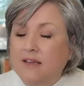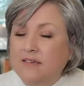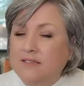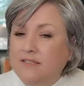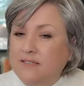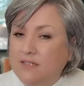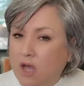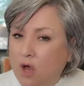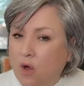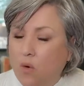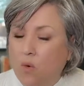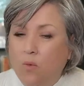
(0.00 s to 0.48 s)

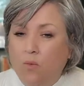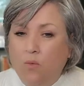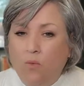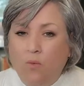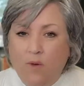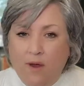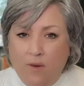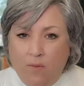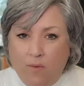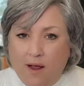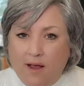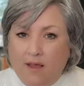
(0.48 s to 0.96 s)
So
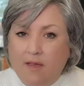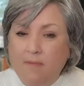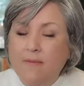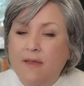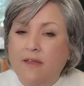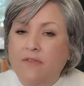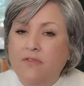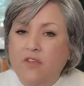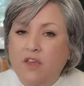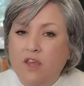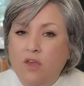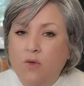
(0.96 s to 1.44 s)
we
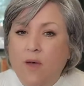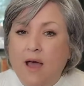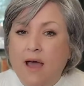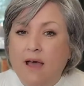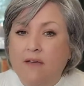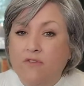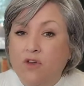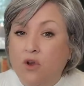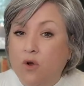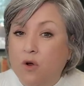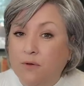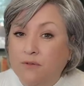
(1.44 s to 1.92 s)
recommend that you
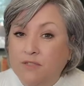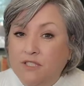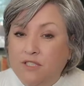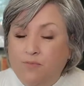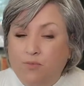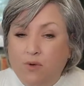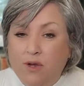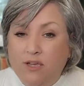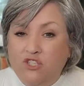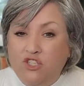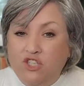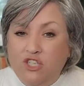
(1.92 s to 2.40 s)
have your own
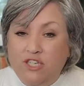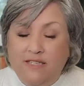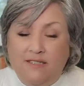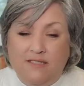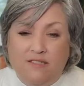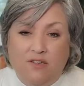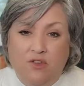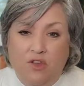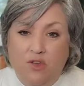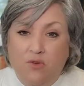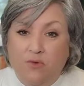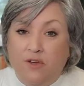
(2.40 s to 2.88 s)
spreadsheet
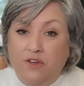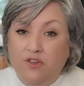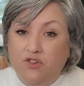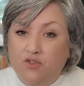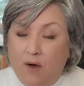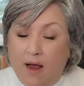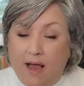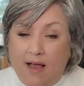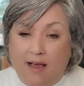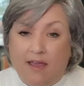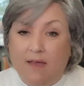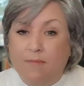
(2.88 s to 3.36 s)
so you can
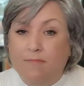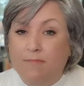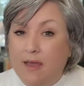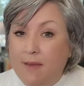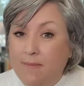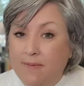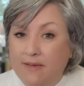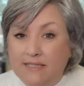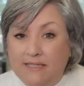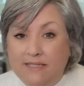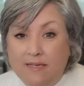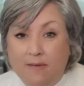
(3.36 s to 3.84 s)
track it.
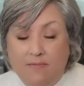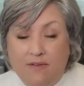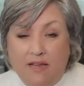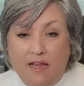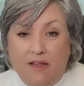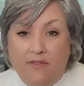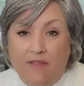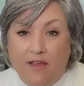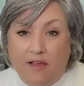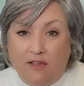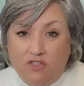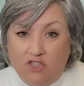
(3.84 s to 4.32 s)
Maybe
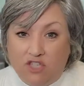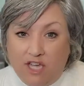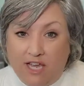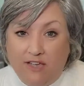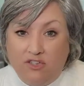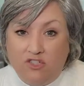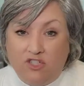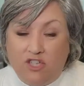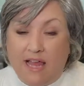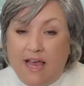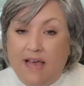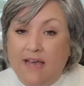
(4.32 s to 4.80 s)
someday they'll
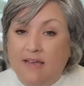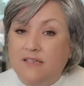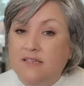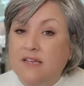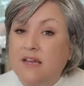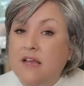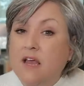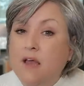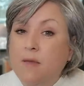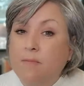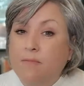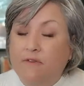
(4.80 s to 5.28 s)
change that.
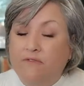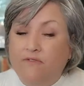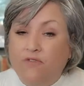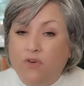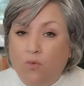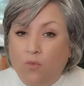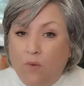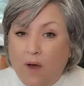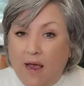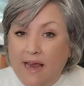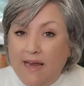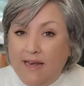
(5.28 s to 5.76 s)
But
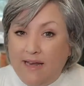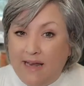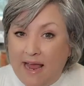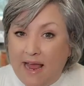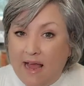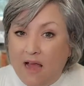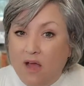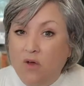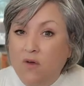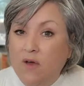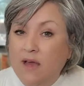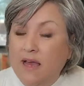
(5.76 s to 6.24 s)
for right
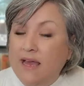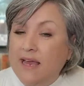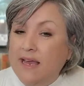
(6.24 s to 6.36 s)
now,